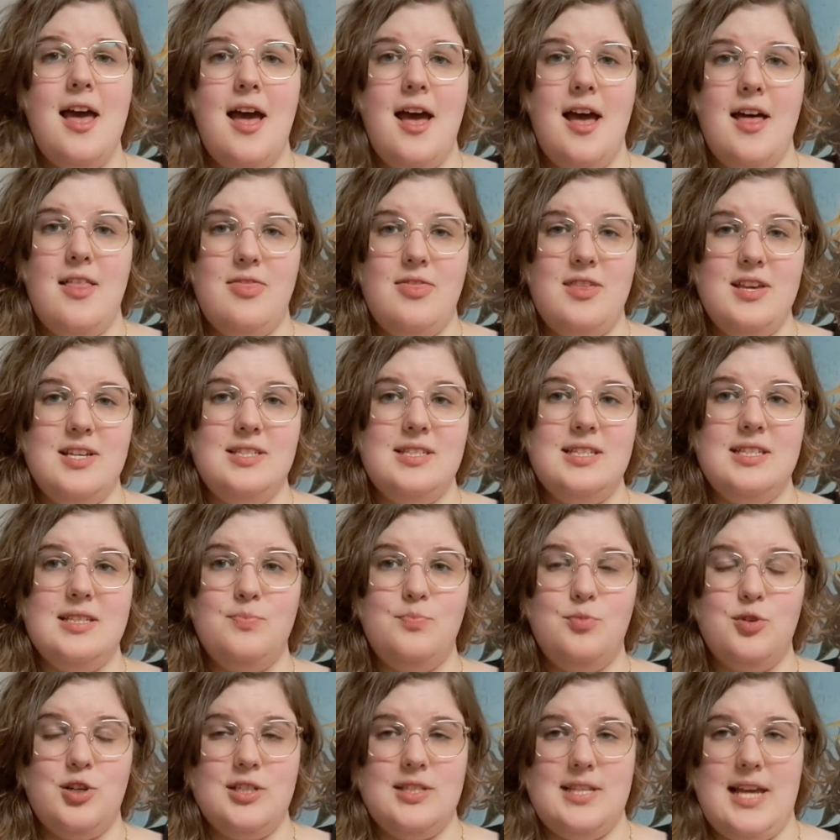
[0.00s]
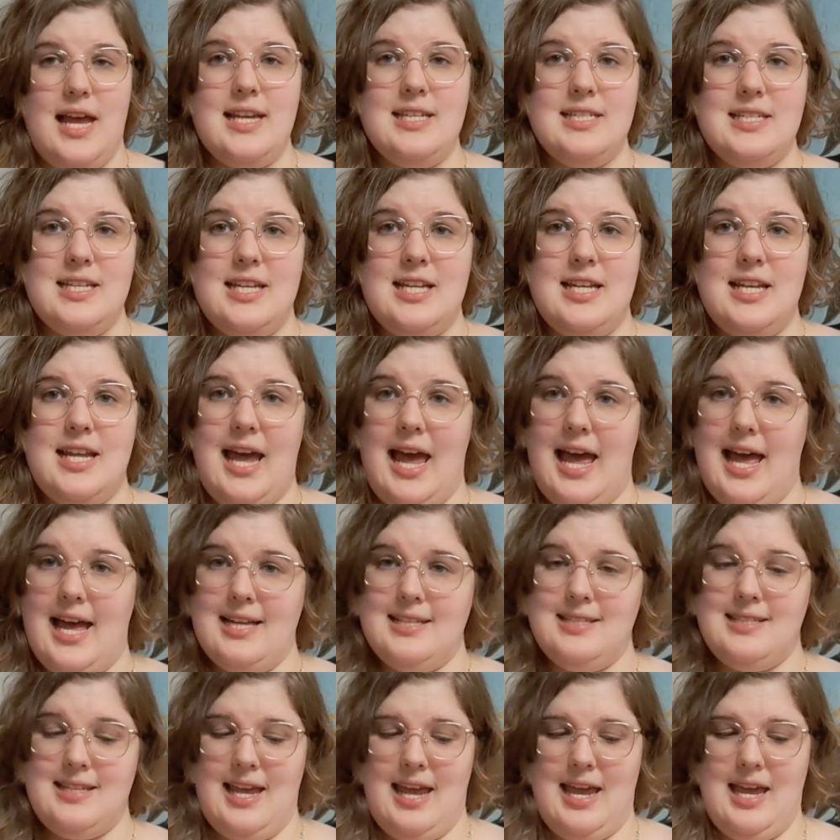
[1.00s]
This is presented
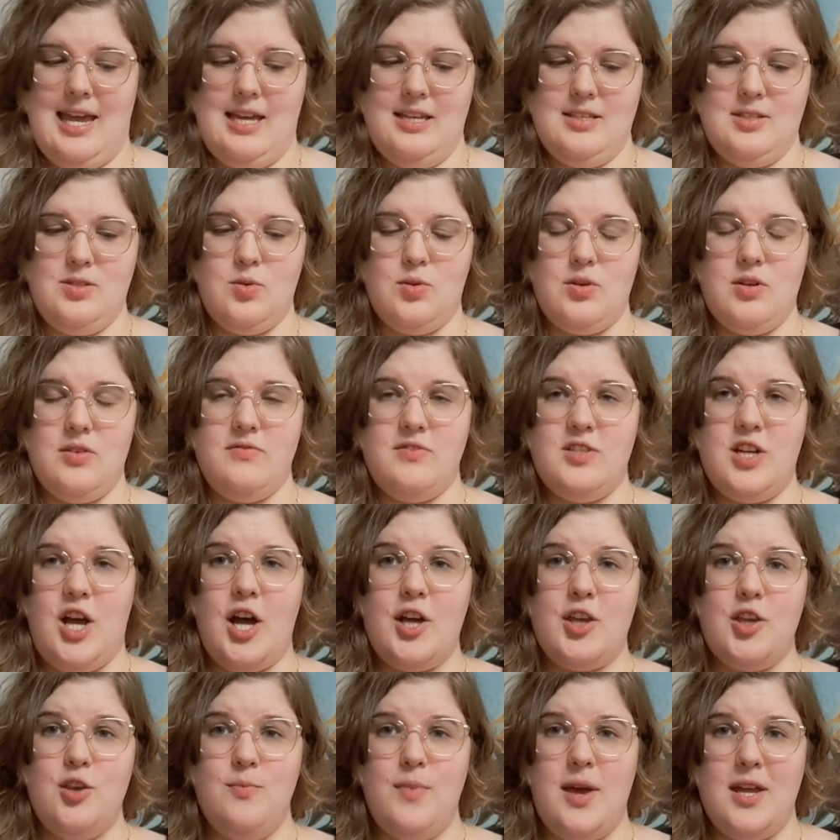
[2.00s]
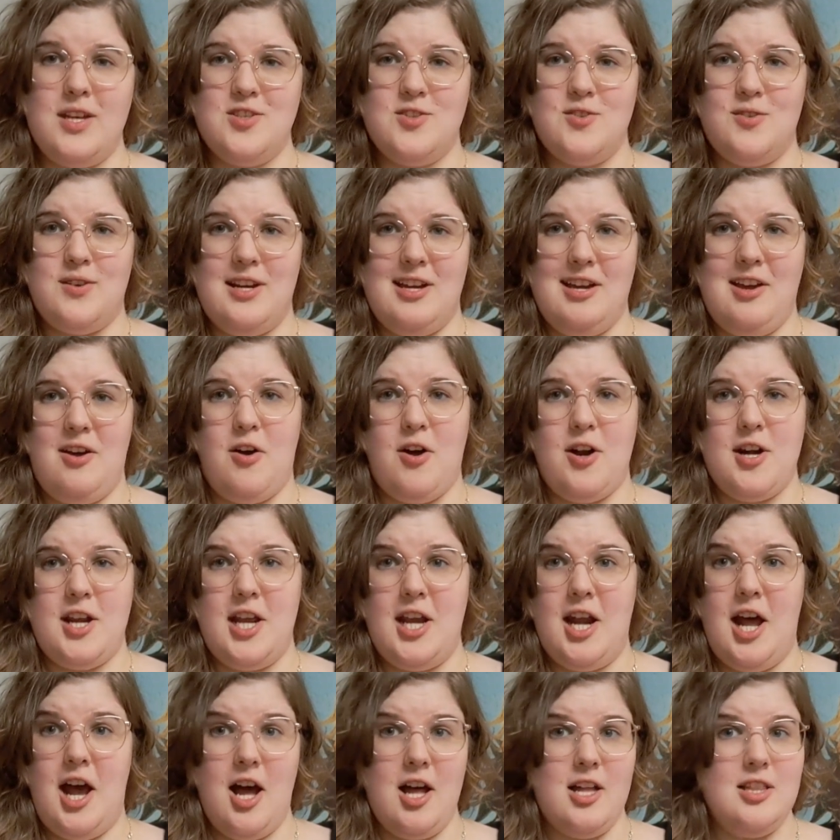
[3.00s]
as a sort of documentary on
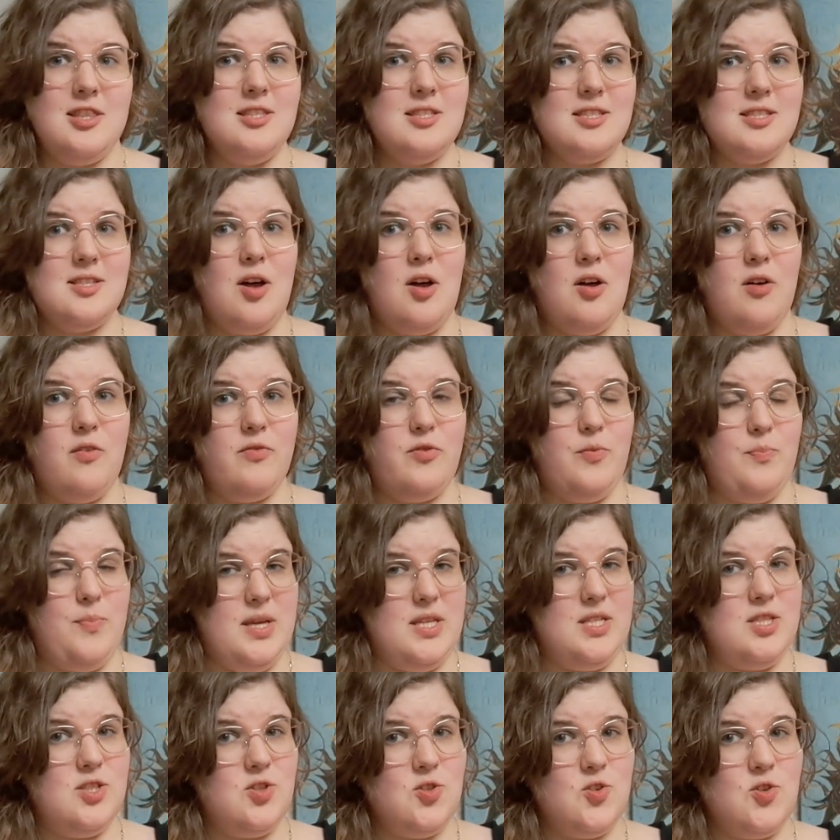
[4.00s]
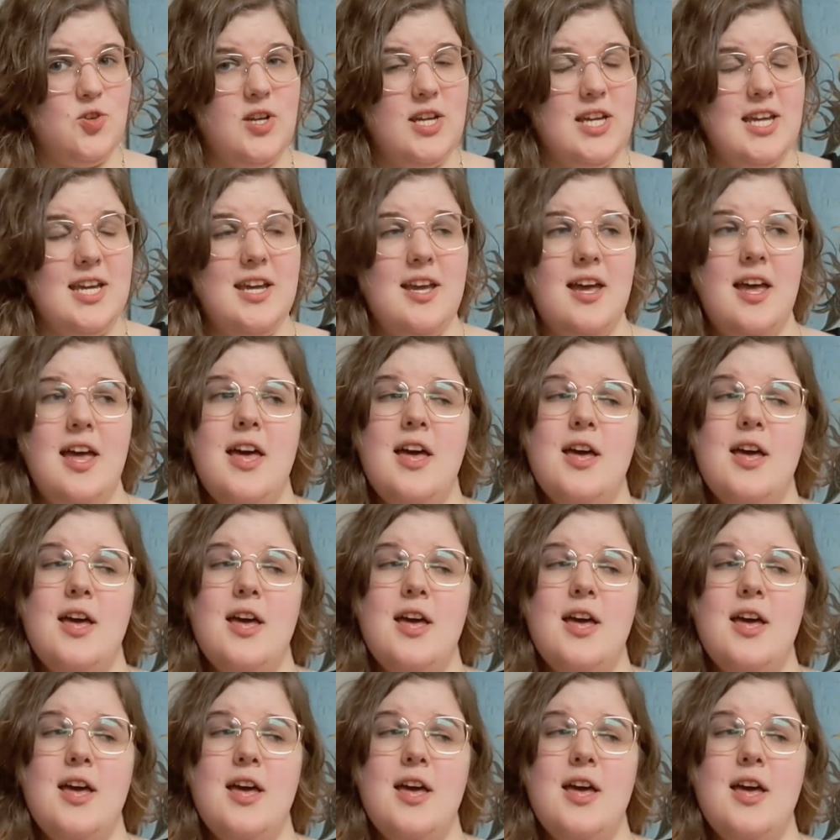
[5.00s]
an unsolved mystery.